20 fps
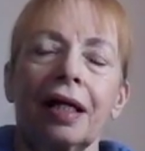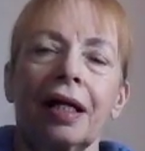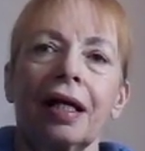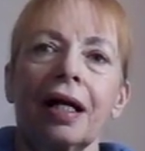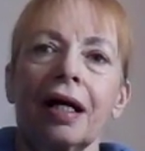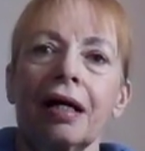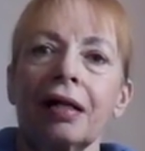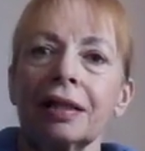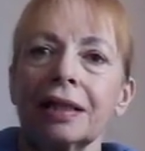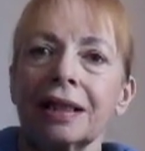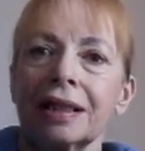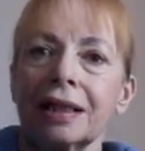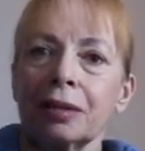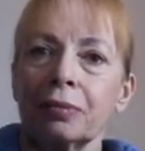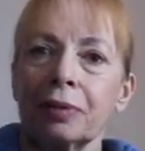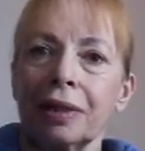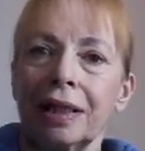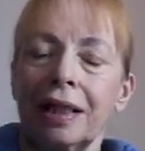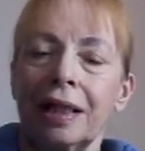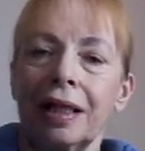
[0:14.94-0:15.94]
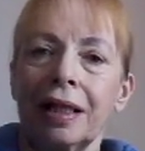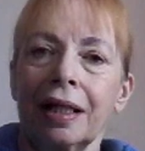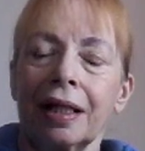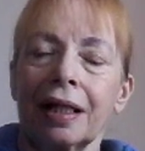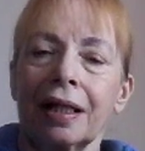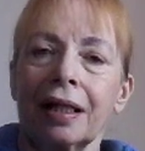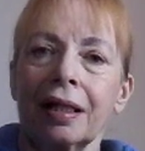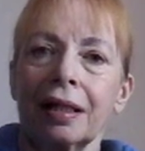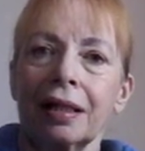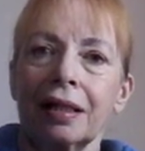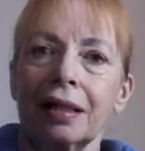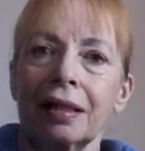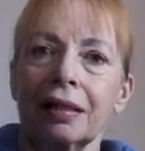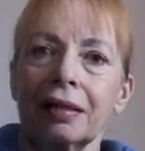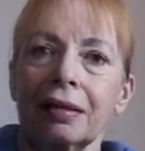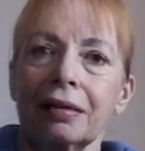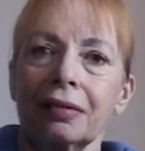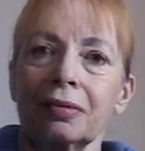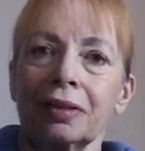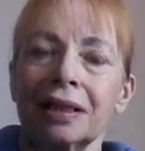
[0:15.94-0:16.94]
Last week,
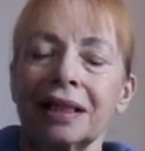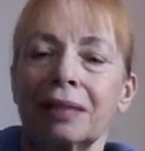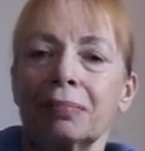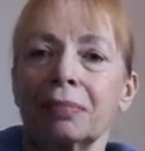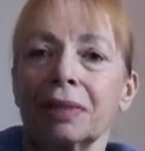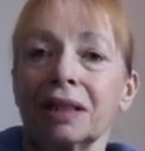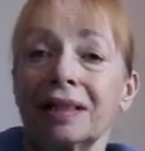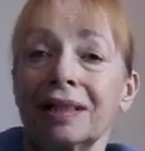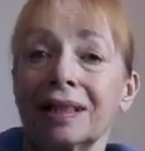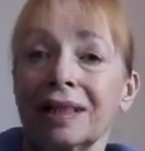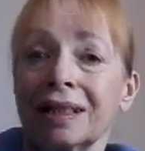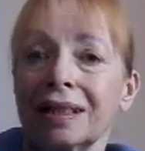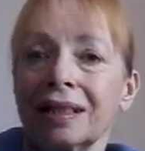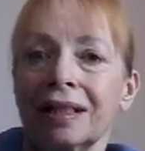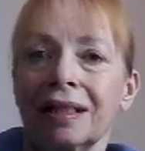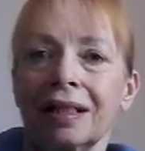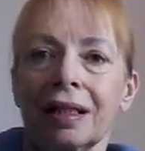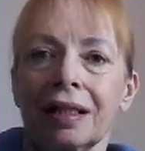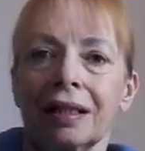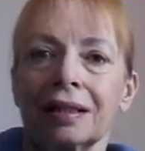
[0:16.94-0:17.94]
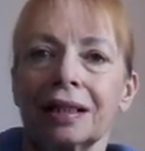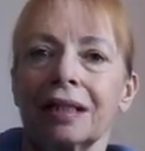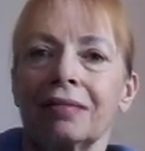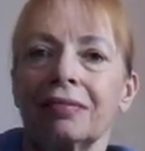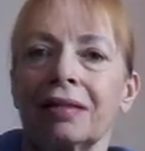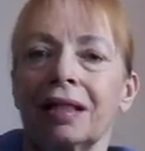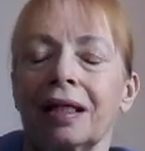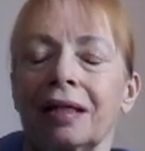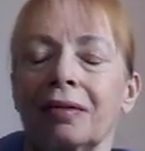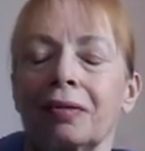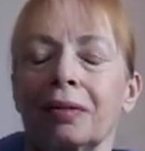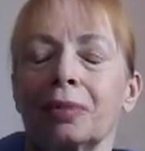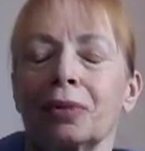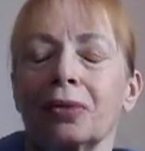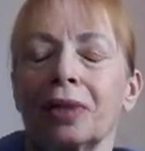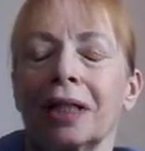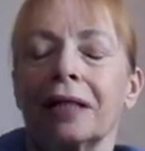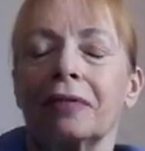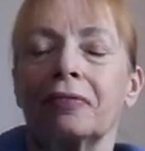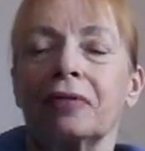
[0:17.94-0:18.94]
was it Monday? I don't know, I'm
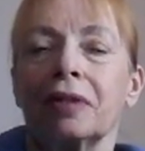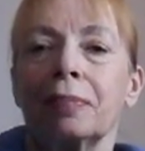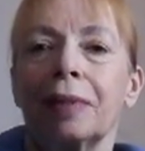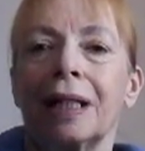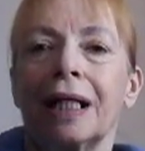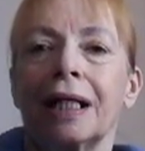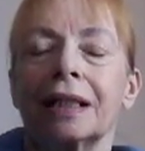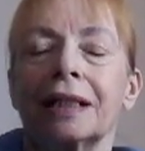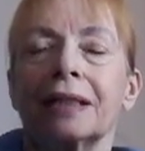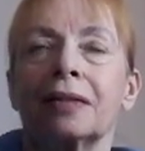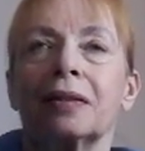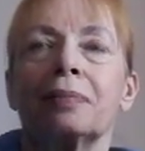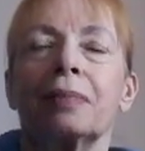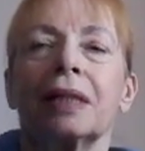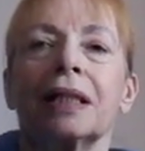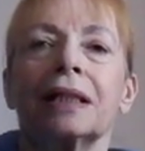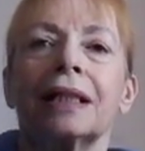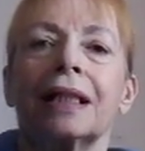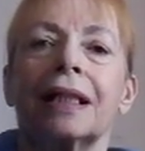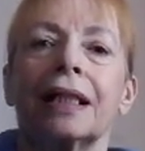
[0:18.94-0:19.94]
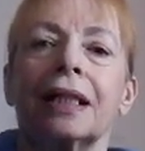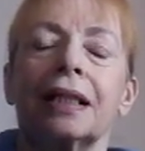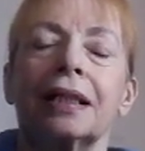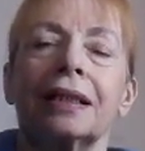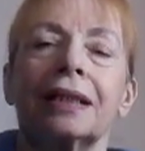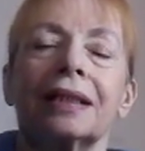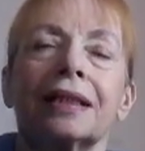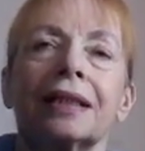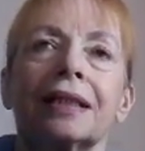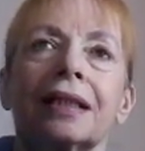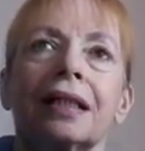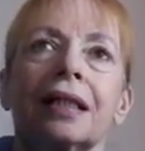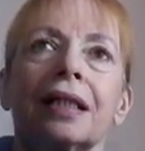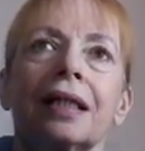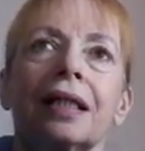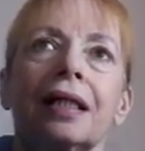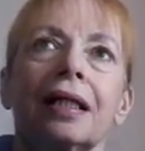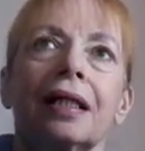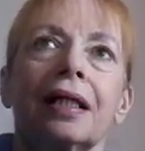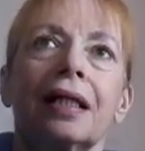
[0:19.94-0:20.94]
all over the place with my days.
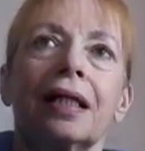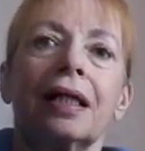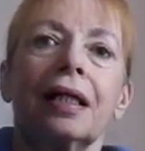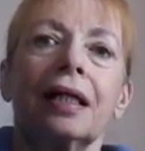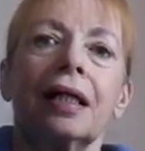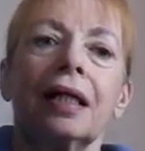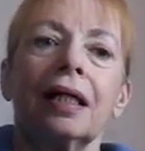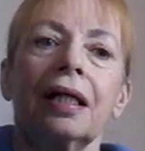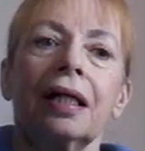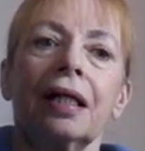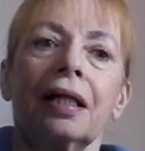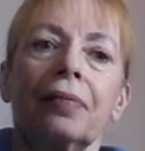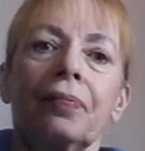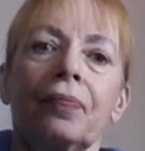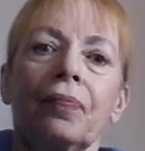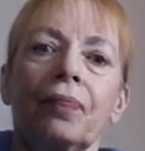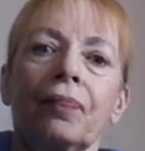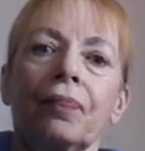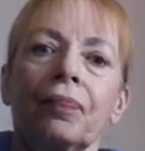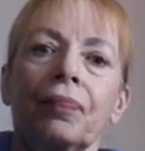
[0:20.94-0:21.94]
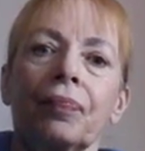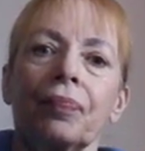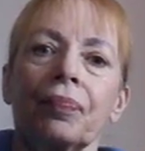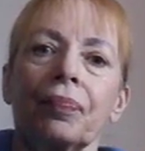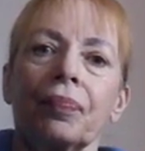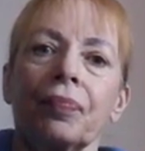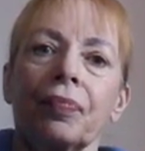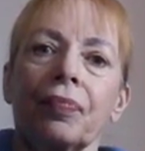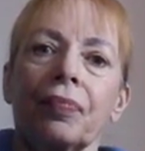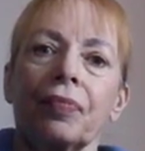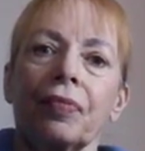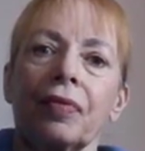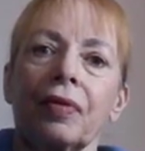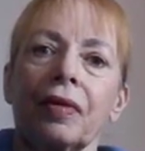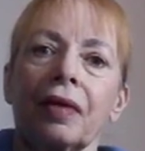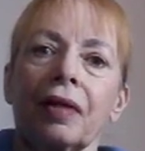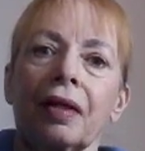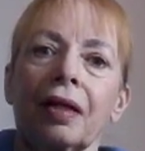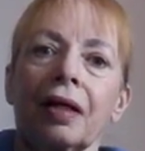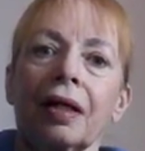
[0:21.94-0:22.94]
I
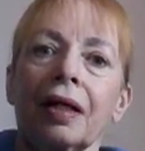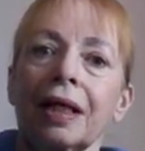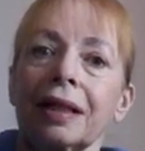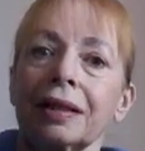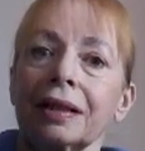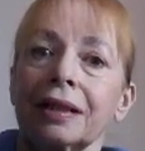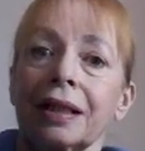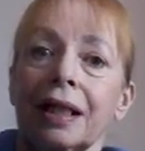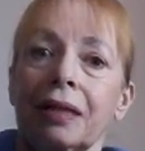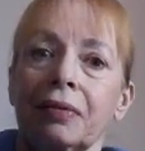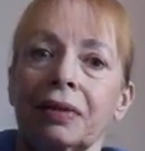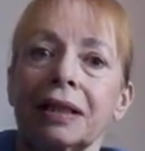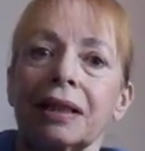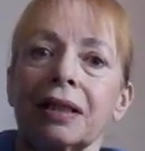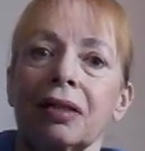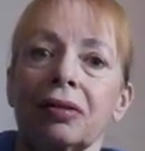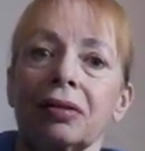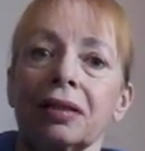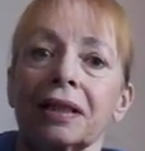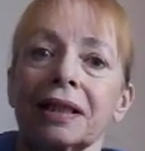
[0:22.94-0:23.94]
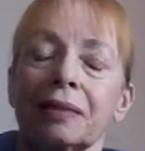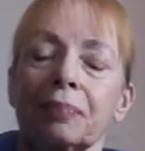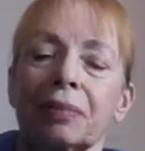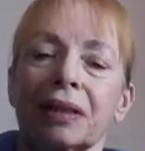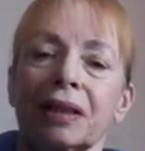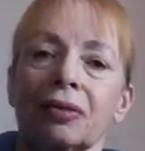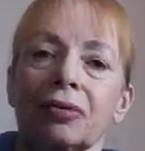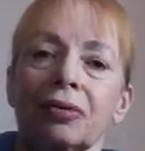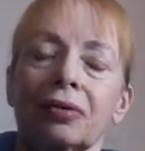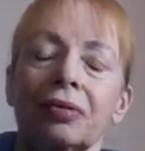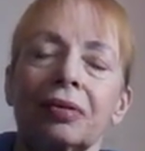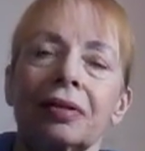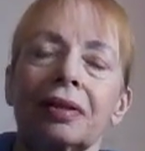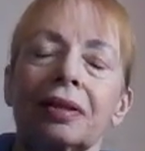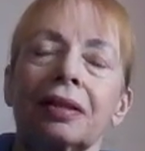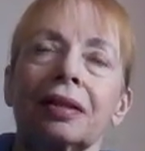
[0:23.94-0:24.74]
had to go into hospital,